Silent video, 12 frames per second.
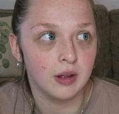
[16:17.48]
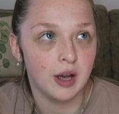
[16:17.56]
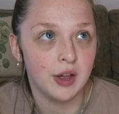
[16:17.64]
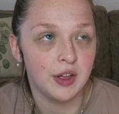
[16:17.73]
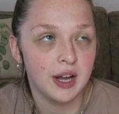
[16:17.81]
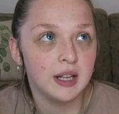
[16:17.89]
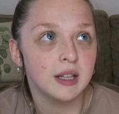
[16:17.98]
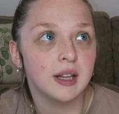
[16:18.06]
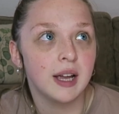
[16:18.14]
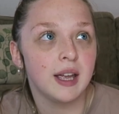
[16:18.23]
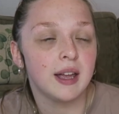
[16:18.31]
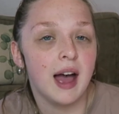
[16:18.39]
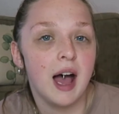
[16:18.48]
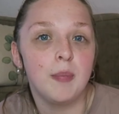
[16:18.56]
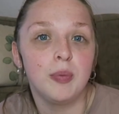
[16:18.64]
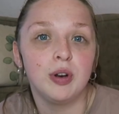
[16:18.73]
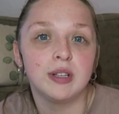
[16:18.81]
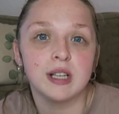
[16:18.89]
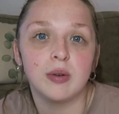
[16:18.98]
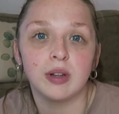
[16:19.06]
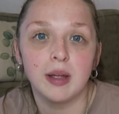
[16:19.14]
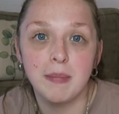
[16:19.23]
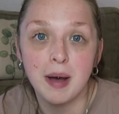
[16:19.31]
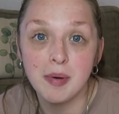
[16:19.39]
I think like I put it down to
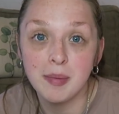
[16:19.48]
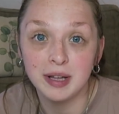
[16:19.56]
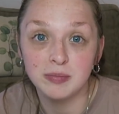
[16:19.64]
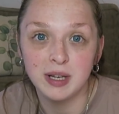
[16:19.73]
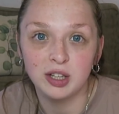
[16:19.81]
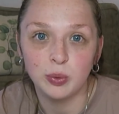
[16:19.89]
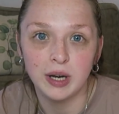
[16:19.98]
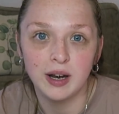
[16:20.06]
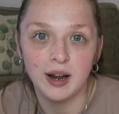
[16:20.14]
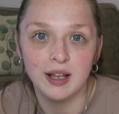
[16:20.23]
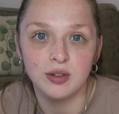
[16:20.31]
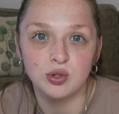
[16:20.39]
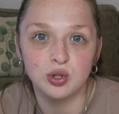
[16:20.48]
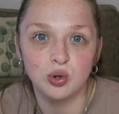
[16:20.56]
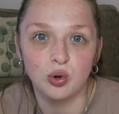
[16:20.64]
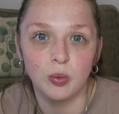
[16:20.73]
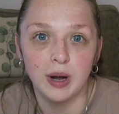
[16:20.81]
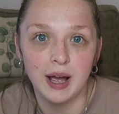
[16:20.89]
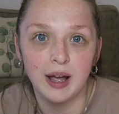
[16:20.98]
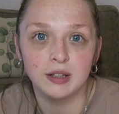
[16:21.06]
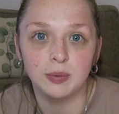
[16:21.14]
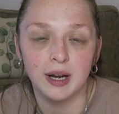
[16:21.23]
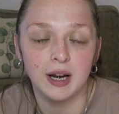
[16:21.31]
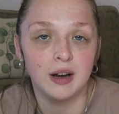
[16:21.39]
like my mum had me at 29, so when I hit
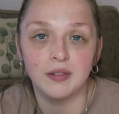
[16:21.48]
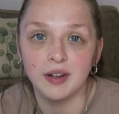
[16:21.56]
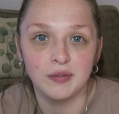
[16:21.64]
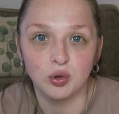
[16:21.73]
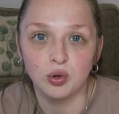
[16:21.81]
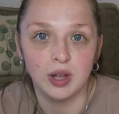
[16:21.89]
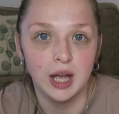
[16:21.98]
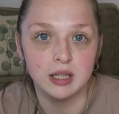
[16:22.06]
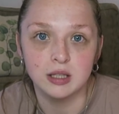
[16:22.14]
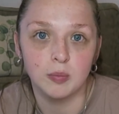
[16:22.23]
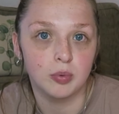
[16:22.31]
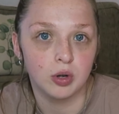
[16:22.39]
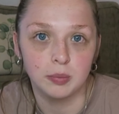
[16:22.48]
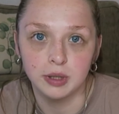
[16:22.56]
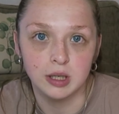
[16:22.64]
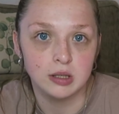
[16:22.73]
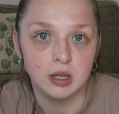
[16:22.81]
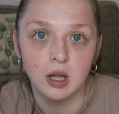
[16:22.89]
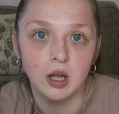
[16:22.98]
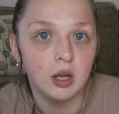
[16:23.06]
29, if I've not got kids, it probably is